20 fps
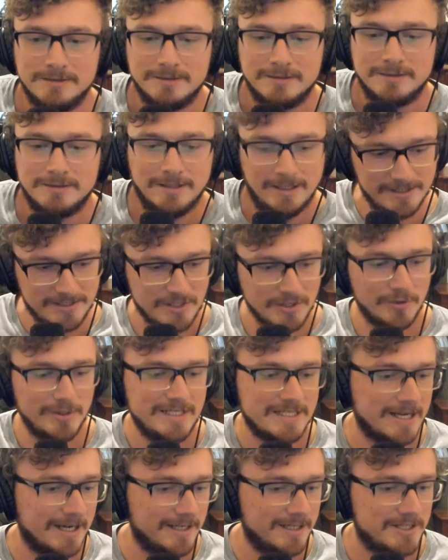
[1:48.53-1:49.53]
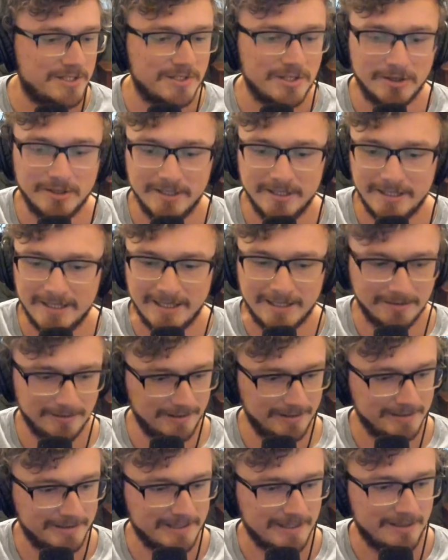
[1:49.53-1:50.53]
And so he's kind of starting it out
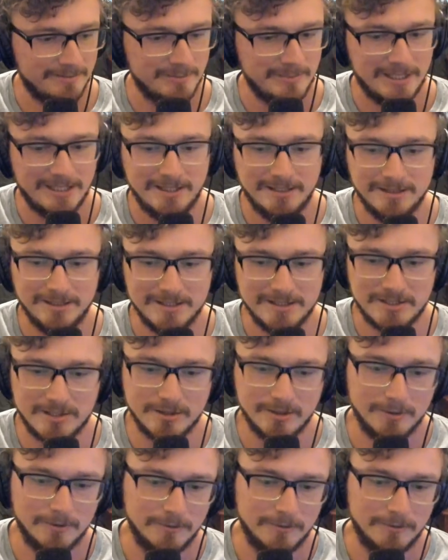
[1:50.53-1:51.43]
like that, man. Let's go.